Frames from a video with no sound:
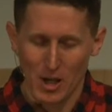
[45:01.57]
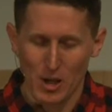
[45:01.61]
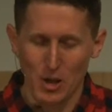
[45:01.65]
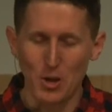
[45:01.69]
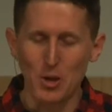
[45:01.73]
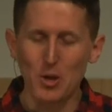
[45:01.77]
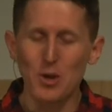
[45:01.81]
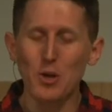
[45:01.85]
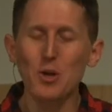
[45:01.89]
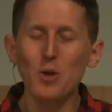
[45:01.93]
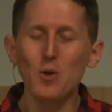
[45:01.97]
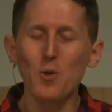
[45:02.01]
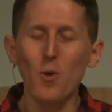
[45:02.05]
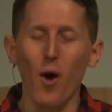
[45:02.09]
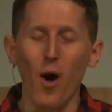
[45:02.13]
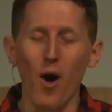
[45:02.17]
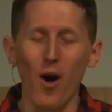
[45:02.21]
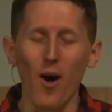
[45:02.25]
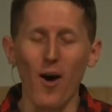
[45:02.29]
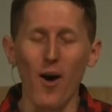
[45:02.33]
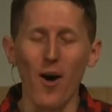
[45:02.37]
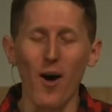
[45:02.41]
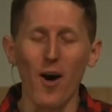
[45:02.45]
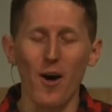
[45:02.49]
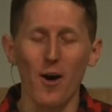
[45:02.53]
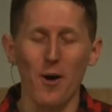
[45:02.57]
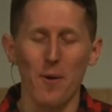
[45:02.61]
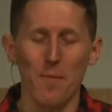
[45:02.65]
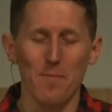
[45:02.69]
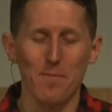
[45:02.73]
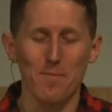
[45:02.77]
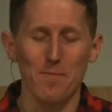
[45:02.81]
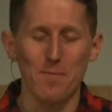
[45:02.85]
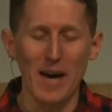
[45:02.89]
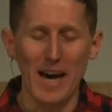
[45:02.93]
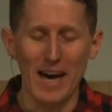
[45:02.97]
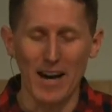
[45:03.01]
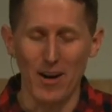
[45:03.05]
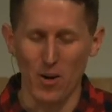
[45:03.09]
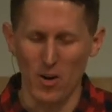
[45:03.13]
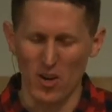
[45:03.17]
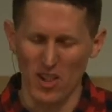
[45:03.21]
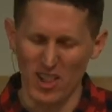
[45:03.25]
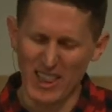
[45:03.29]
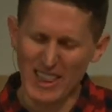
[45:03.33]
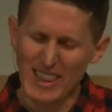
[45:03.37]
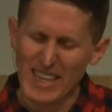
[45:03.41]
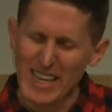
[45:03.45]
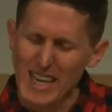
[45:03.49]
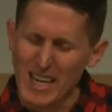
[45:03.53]
You are better.
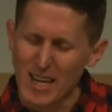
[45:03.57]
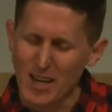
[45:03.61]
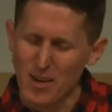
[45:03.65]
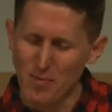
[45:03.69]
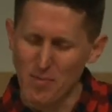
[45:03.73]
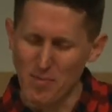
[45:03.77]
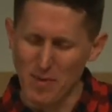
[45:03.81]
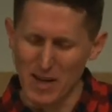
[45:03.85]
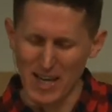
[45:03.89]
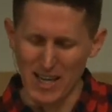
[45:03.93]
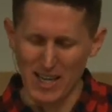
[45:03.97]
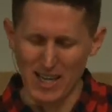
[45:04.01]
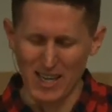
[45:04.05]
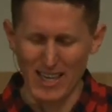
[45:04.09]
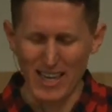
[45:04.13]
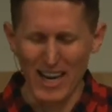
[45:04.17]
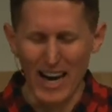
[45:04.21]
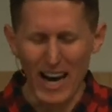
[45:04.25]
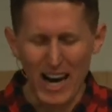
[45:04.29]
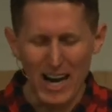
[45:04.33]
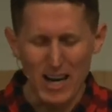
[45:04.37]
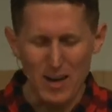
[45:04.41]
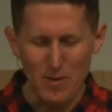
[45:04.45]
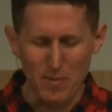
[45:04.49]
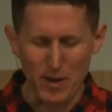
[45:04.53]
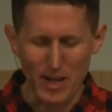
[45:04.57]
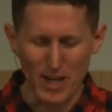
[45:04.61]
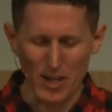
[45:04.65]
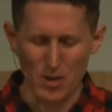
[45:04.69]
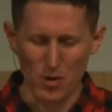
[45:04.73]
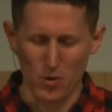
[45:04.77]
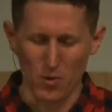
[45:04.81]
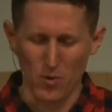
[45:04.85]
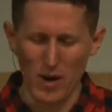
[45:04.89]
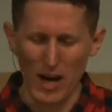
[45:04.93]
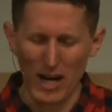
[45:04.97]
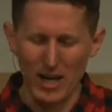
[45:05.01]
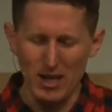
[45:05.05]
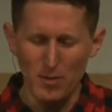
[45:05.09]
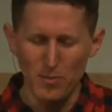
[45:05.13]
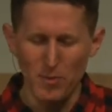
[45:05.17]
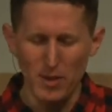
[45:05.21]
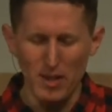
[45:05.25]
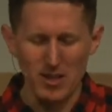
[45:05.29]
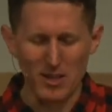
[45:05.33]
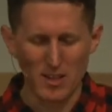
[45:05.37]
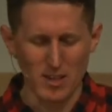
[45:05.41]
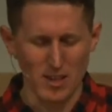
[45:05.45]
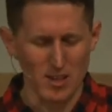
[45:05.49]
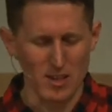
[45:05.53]
Lead me, guide me, direct
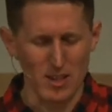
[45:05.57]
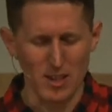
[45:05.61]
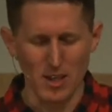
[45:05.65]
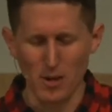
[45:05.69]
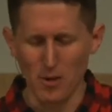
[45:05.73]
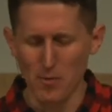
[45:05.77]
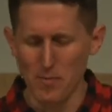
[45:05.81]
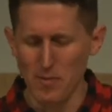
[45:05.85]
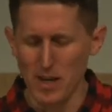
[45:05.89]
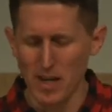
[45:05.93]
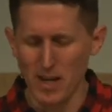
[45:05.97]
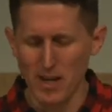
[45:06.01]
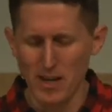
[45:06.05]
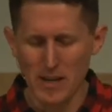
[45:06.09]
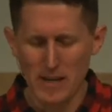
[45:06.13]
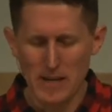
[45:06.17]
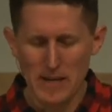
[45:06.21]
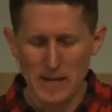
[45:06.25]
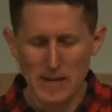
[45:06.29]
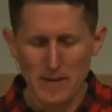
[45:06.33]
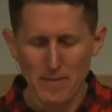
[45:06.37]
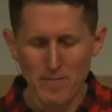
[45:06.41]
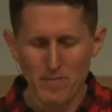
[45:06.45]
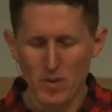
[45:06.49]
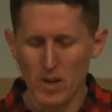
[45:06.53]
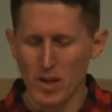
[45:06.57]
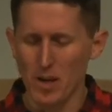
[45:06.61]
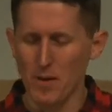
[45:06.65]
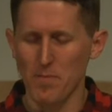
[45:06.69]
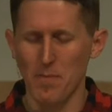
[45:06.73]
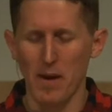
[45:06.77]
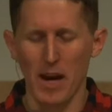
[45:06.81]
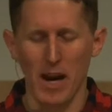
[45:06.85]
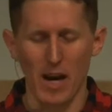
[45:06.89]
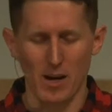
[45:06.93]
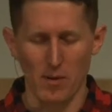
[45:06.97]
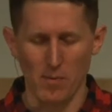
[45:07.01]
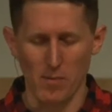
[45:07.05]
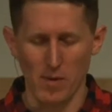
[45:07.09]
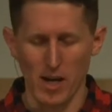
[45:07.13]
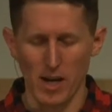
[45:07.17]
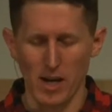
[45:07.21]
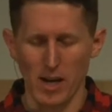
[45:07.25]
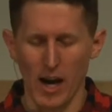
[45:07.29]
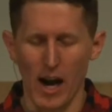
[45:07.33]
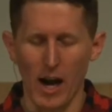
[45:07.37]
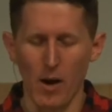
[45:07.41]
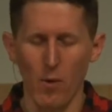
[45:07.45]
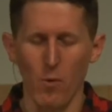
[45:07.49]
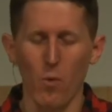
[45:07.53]
me, steer me, command
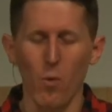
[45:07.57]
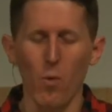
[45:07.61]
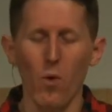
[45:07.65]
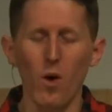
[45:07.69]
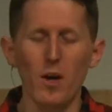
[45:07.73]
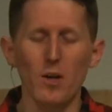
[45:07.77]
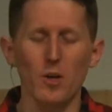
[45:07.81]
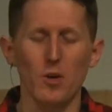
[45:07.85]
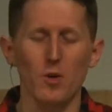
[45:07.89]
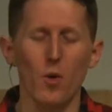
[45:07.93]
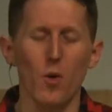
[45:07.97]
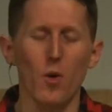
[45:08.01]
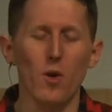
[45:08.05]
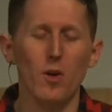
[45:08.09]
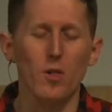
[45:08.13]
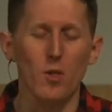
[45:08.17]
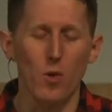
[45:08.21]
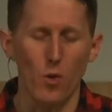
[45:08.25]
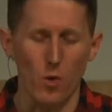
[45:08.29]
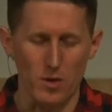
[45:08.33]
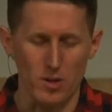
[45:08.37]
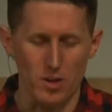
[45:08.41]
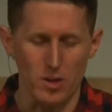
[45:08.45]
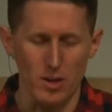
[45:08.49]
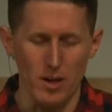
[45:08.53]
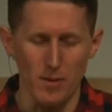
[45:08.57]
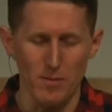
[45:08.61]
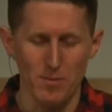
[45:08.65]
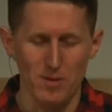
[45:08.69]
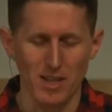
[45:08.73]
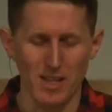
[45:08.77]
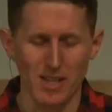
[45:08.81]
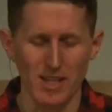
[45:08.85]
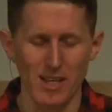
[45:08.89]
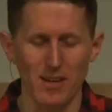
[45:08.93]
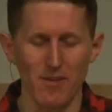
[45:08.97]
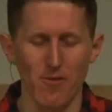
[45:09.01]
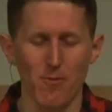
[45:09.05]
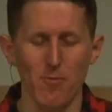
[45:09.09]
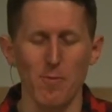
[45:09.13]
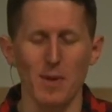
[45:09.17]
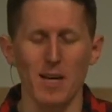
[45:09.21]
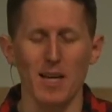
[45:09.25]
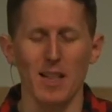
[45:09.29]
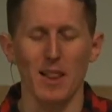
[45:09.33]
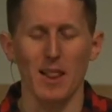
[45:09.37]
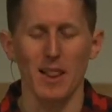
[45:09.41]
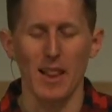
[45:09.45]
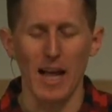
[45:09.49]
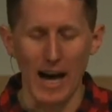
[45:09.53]
me. I want your lordship to give
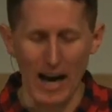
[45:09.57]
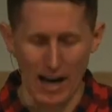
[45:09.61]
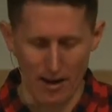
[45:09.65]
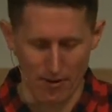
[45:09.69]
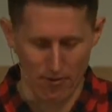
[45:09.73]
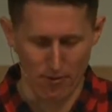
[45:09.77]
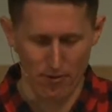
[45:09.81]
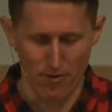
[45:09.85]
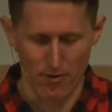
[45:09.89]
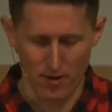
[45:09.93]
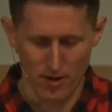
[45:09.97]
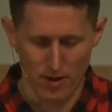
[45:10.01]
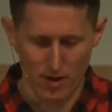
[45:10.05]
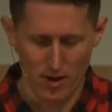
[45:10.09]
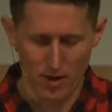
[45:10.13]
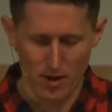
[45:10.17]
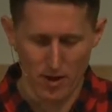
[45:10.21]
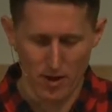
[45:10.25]
me life.